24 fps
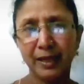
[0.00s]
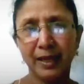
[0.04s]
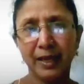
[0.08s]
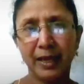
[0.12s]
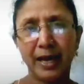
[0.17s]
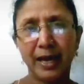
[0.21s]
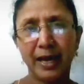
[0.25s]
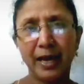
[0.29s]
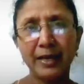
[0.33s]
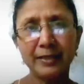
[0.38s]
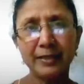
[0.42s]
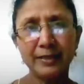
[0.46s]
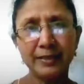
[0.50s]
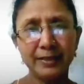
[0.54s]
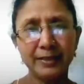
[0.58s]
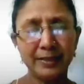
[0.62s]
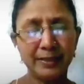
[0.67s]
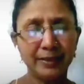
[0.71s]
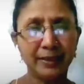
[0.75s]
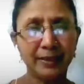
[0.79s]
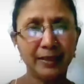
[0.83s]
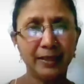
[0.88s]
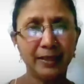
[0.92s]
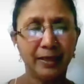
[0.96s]
And
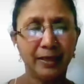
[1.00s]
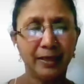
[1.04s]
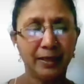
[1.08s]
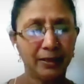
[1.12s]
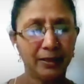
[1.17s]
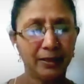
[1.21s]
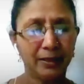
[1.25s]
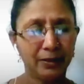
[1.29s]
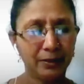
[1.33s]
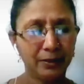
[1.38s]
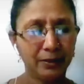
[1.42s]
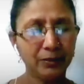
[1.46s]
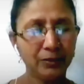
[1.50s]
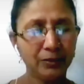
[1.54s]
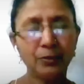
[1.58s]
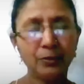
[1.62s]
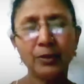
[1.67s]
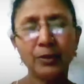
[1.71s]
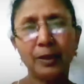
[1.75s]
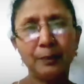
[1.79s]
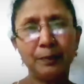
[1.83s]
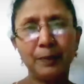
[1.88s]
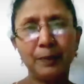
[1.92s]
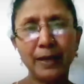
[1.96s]

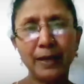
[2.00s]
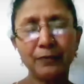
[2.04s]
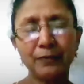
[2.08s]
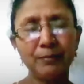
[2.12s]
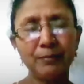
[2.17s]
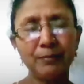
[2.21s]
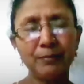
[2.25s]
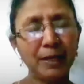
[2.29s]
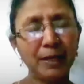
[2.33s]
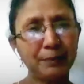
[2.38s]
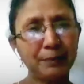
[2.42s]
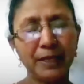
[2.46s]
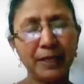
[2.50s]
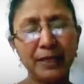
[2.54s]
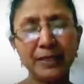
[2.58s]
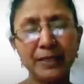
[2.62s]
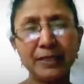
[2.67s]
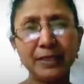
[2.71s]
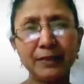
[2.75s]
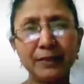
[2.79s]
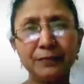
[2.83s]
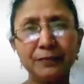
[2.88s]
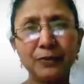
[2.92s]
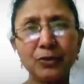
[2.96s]
a platform like
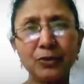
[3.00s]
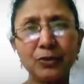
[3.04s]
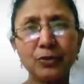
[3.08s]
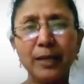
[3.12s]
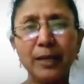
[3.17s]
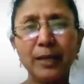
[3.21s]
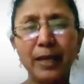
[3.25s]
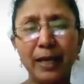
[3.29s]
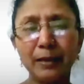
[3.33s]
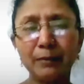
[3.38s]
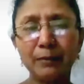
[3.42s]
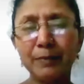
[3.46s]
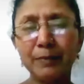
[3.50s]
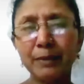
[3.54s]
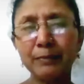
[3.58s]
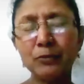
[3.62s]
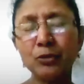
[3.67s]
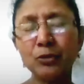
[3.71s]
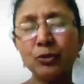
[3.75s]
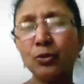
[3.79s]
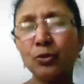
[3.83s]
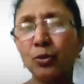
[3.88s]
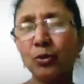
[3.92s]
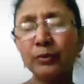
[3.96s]
Parenting4u will help them to
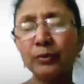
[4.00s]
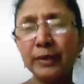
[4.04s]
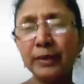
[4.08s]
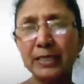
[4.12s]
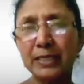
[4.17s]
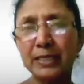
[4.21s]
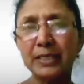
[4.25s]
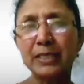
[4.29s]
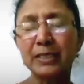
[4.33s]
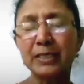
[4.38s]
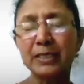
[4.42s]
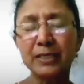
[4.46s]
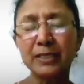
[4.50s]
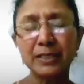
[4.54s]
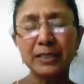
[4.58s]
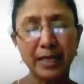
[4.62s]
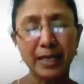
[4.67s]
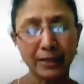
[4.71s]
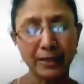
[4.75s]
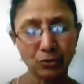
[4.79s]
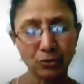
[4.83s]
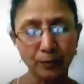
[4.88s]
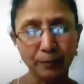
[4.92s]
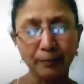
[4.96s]
hone their skills
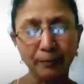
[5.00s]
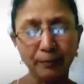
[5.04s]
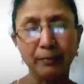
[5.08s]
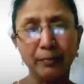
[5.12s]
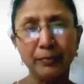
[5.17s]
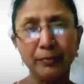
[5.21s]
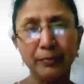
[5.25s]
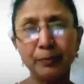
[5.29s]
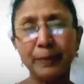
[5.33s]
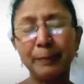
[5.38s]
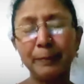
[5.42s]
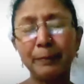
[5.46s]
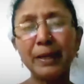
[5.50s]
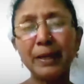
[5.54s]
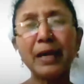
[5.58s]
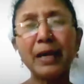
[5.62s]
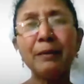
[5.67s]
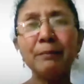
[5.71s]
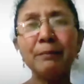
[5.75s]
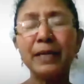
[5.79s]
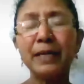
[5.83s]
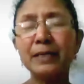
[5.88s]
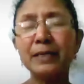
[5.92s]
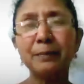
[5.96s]
and to
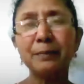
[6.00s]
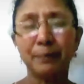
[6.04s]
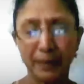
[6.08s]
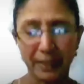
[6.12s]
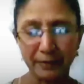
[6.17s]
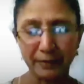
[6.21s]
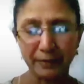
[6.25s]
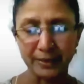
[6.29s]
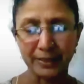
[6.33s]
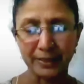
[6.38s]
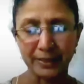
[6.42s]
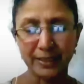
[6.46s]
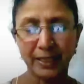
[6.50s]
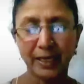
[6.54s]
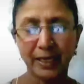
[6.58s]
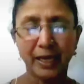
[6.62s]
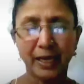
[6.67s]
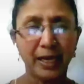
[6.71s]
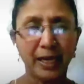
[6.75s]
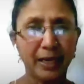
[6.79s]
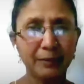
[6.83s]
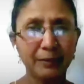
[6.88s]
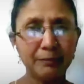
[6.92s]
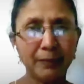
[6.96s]
become better parents.
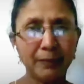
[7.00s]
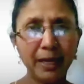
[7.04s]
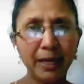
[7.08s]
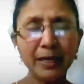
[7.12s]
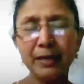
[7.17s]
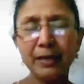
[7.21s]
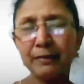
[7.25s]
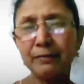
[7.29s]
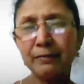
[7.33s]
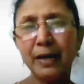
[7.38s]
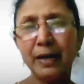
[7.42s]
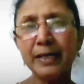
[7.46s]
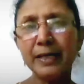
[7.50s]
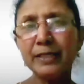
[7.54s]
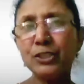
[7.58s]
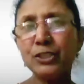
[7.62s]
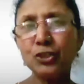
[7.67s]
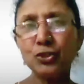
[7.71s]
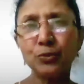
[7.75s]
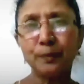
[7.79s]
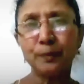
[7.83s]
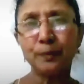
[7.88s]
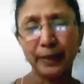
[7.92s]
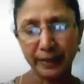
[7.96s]
And my advice
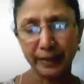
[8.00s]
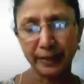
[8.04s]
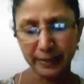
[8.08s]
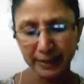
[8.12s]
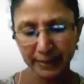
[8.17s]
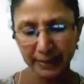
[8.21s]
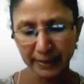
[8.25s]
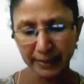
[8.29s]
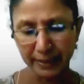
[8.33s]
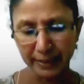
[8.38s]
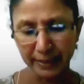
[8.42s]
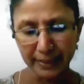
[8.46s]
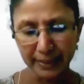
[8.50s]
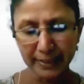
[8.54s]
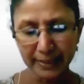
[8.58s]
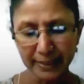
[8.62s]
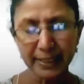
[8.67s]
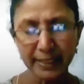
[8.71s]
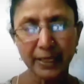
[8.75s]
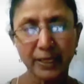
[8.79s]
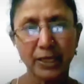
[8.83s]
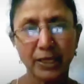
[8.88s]
to parents is,